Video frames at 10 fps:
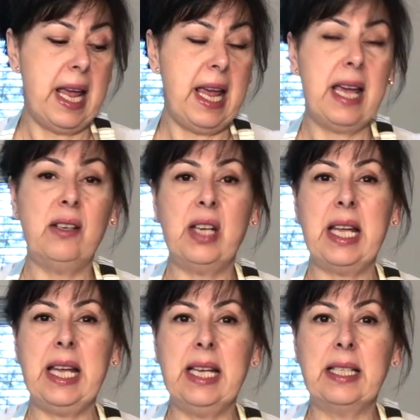and
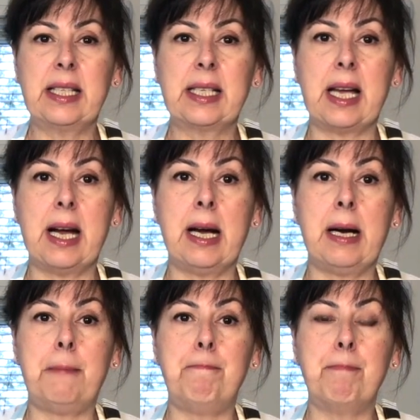its
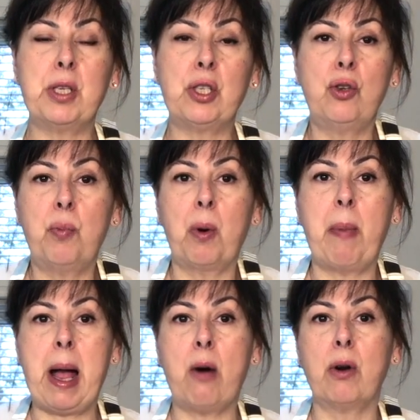
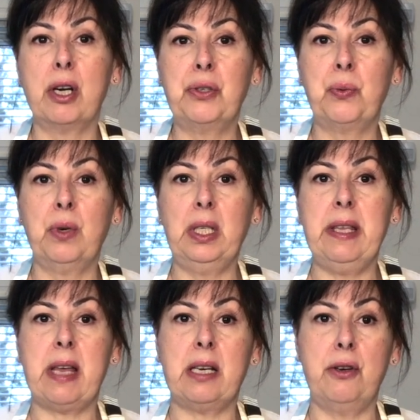superpower is really
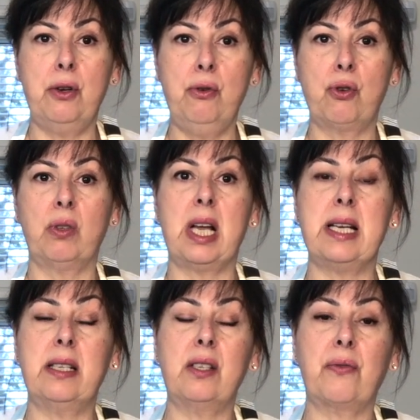that it
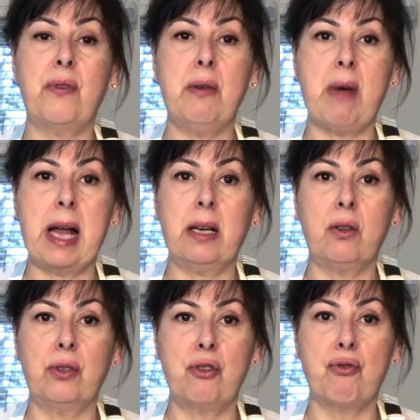neutralizes free
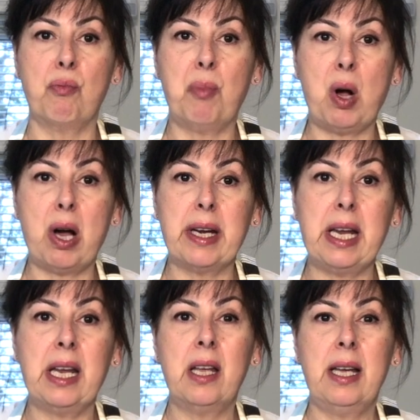radicals in your
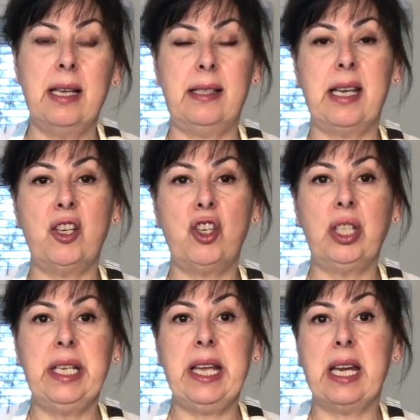body,
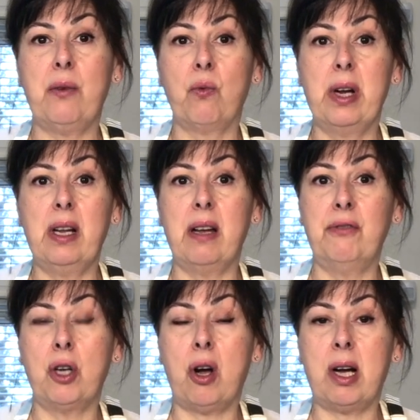essentially getting rid of
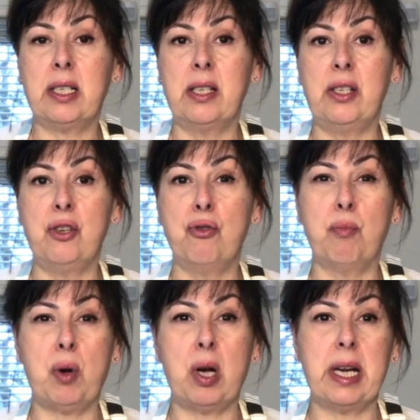toxins in your
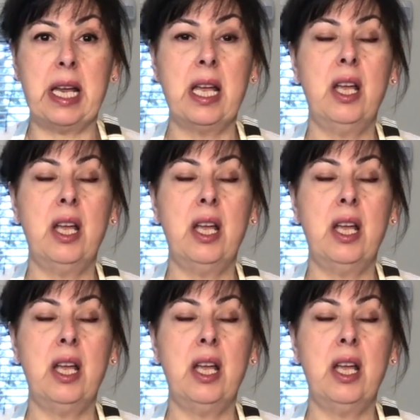body.